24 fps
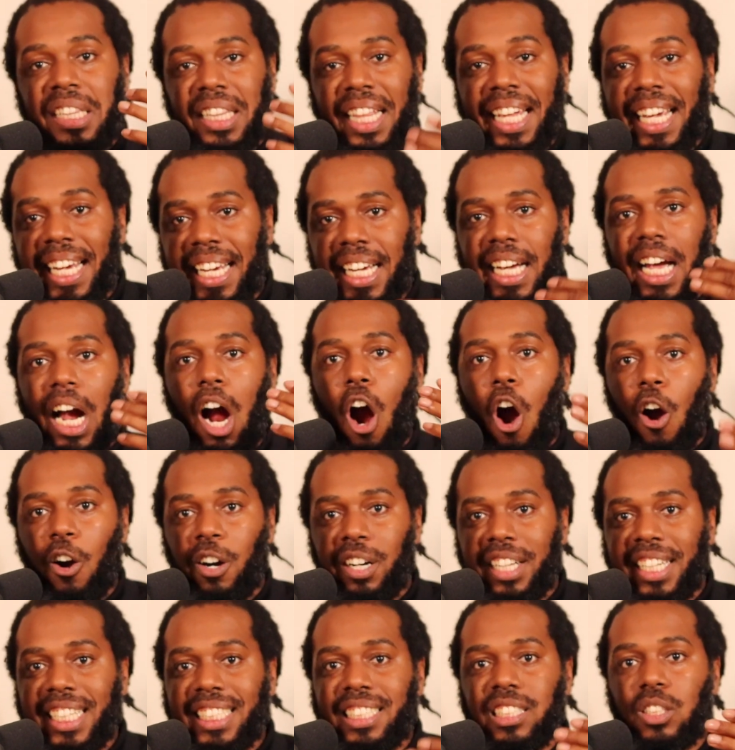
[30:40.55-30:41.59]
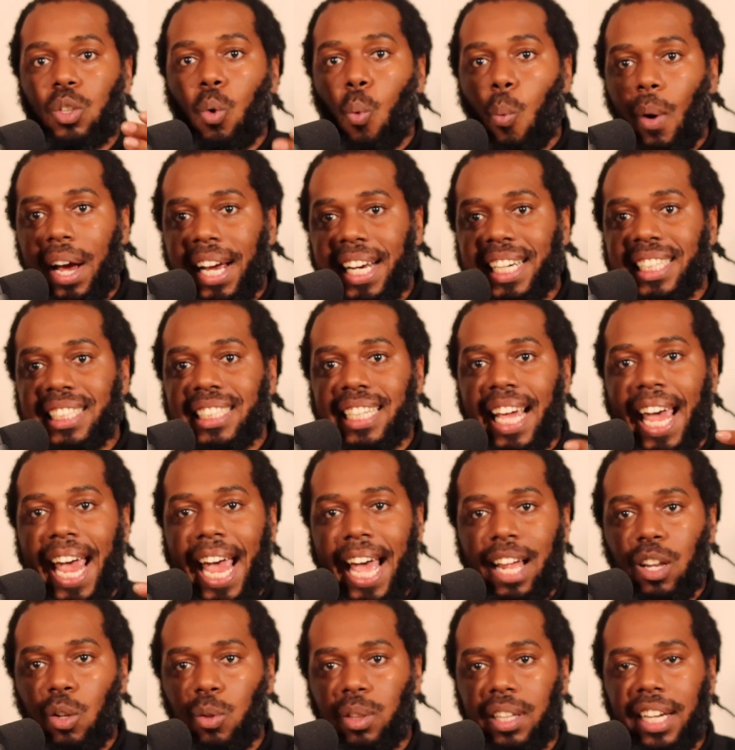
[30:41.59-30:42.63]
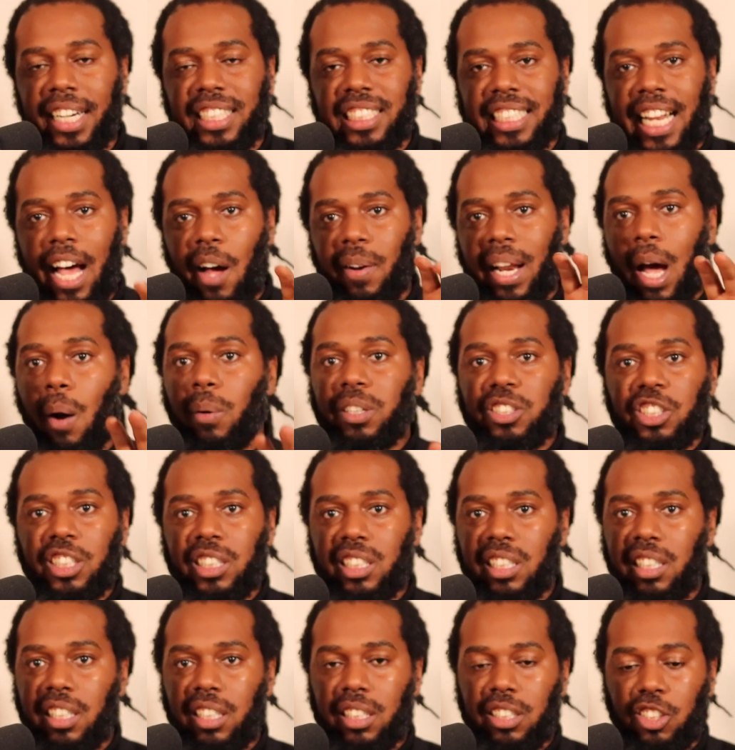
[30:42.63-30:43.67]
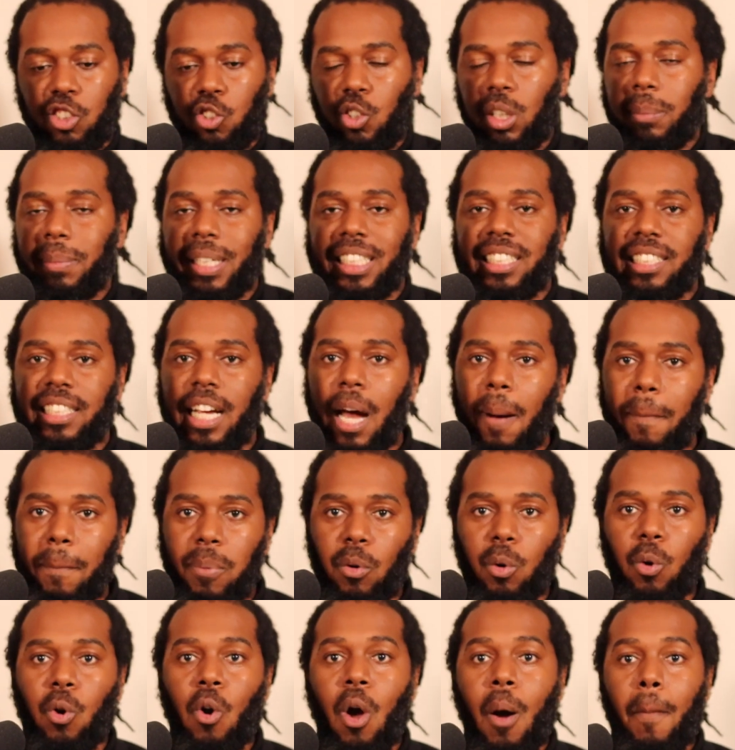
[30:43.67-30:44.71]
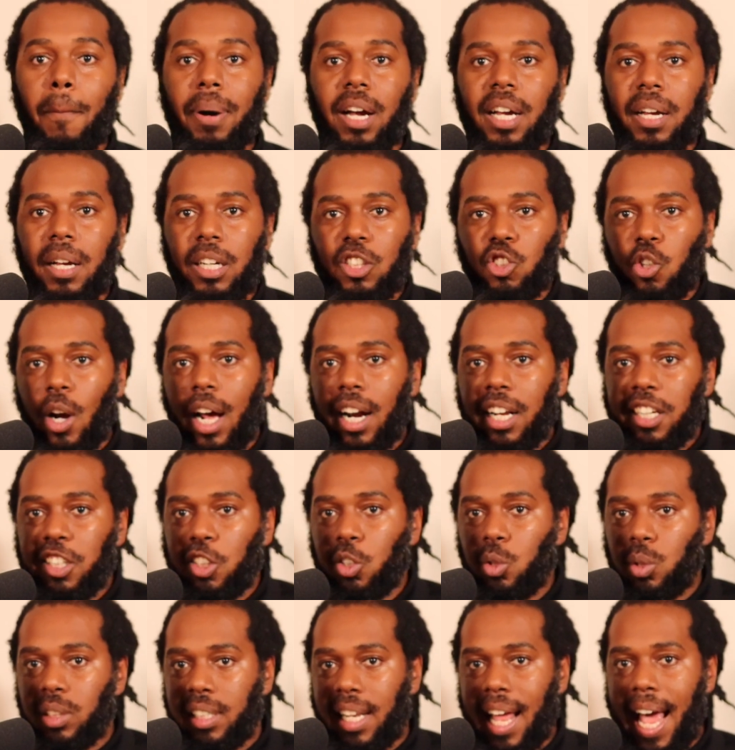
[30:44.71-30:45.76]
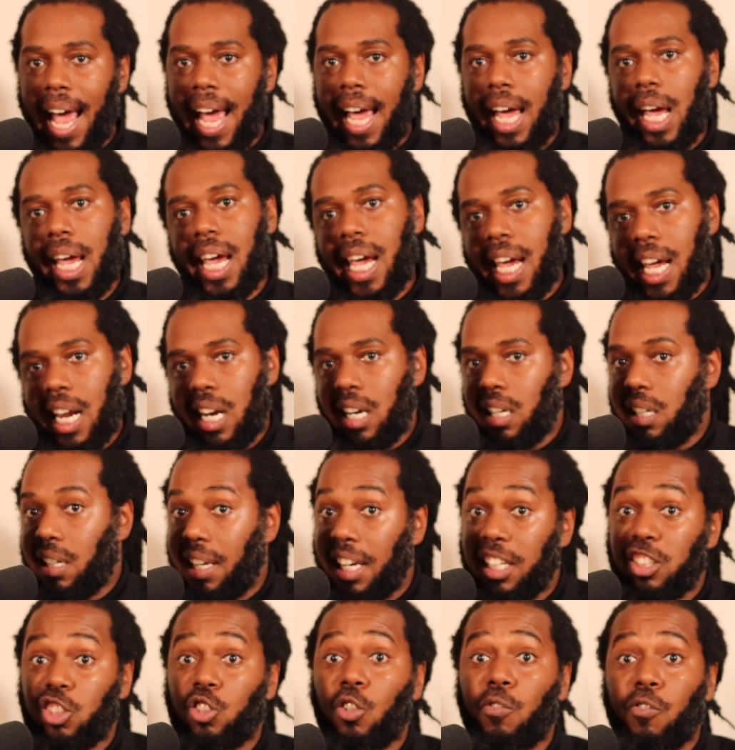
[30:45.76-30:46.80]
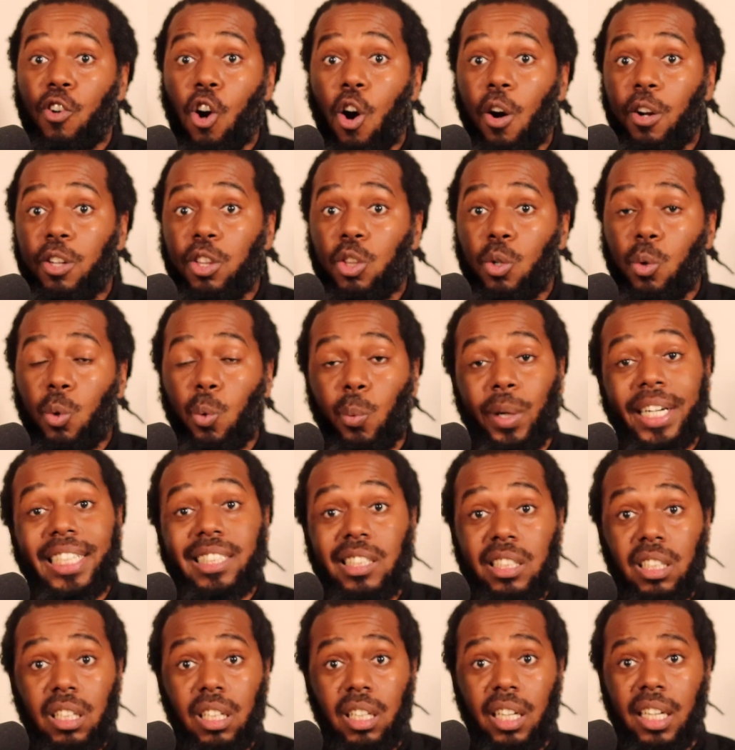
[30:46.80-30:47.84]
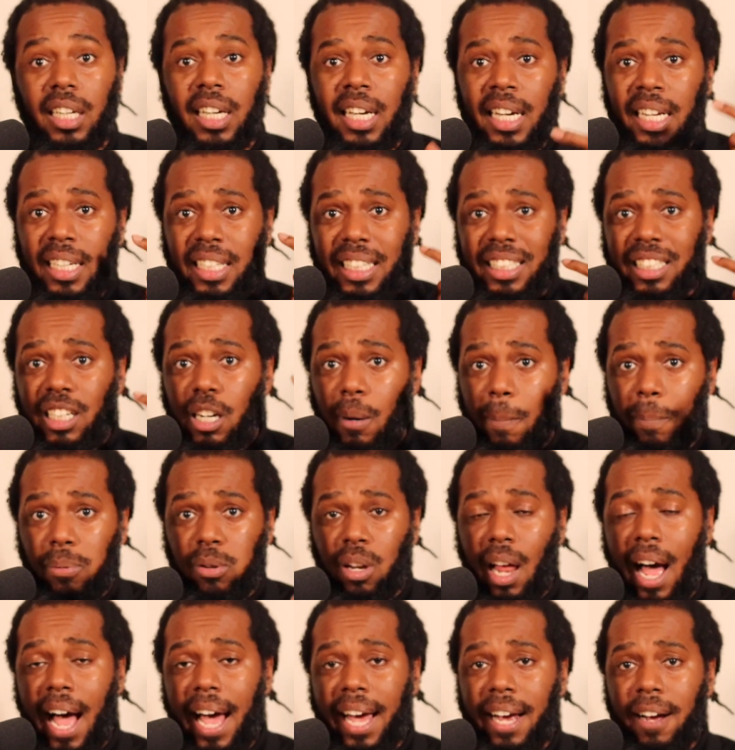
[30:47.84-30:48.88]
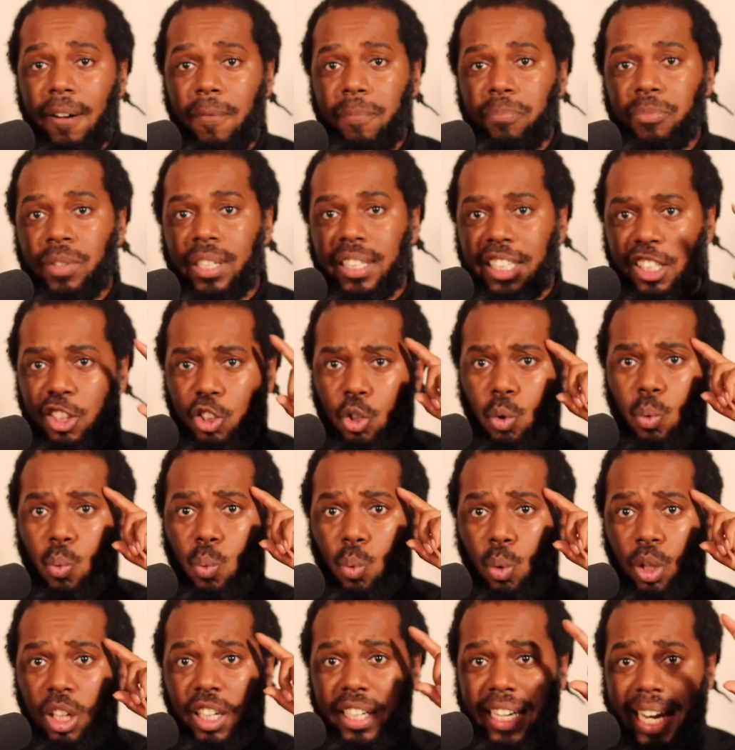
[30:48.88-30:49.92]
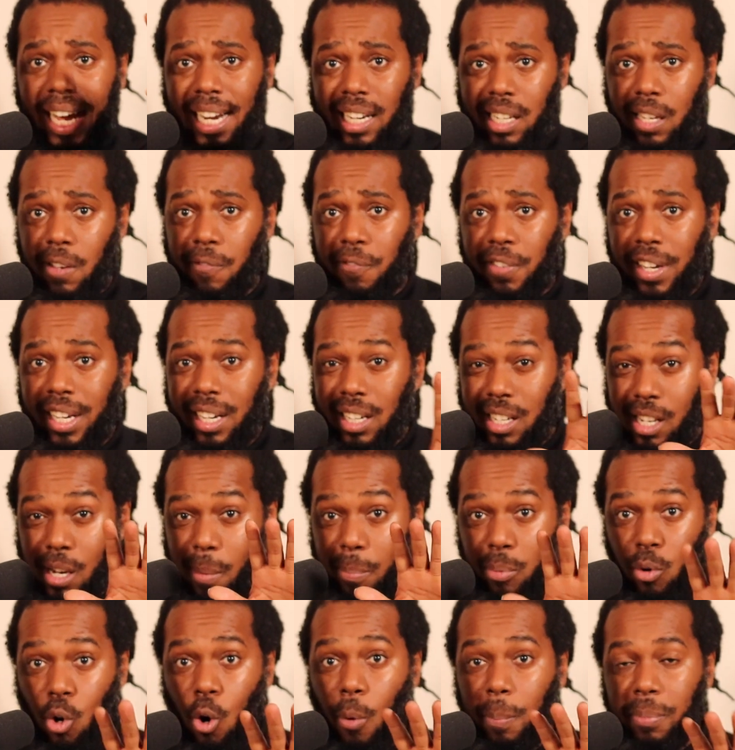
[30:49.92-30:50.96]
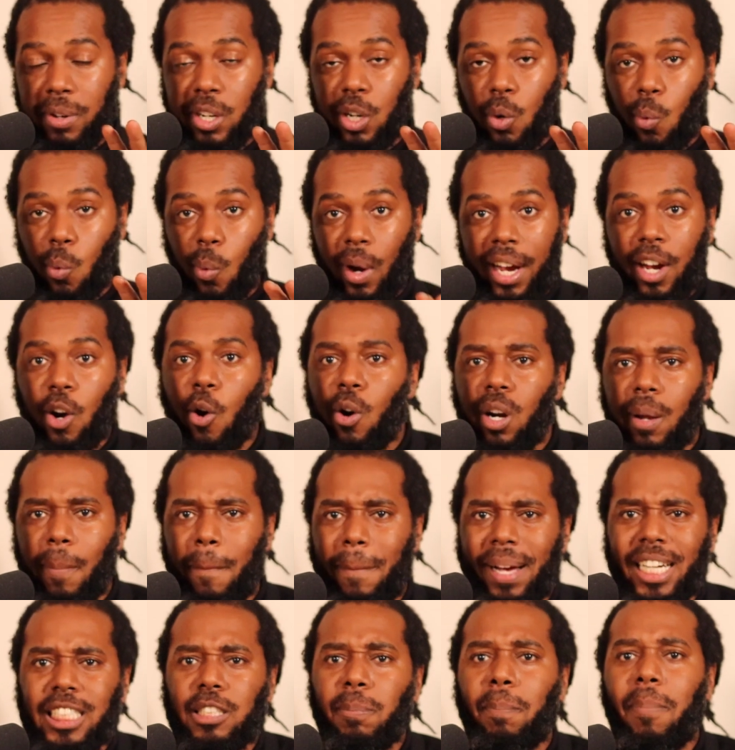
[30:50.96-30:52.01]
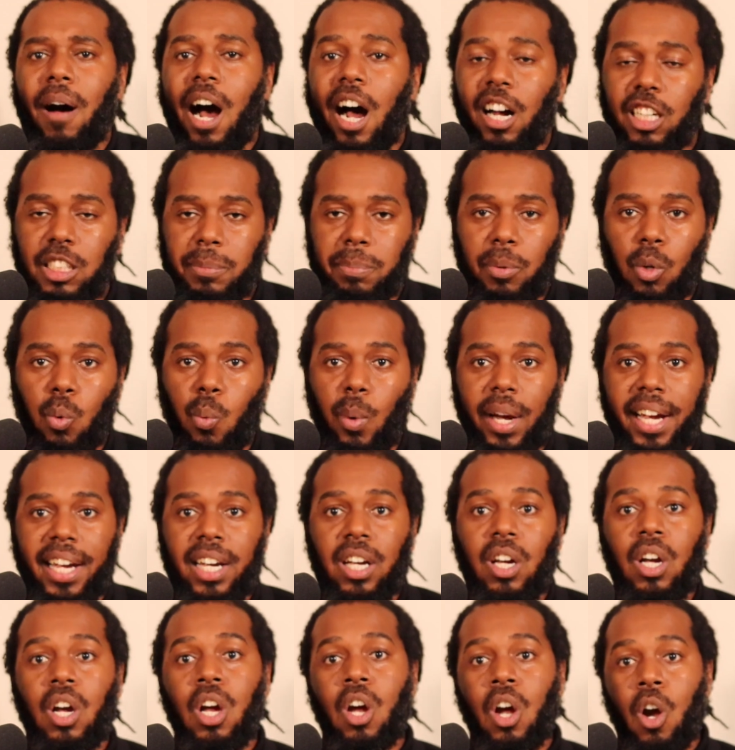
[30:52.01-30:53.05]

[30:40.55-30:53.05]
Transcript: think, are these the ways to handle things? Now, that was just an extreme example, but try to use that in things you've gone through recently. Does it apply? Did you look at the event the appropriate way or the best possible way?